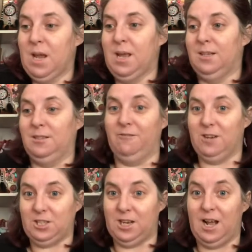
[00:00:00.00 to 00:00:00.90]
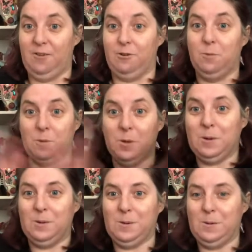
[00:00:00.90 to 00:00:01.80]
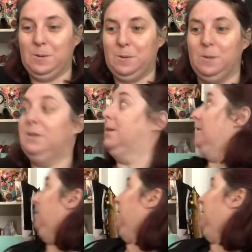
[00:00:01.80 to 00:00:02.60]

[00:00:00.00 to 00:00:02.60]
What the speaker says: So I've reached 100. Woohoo! Hang on.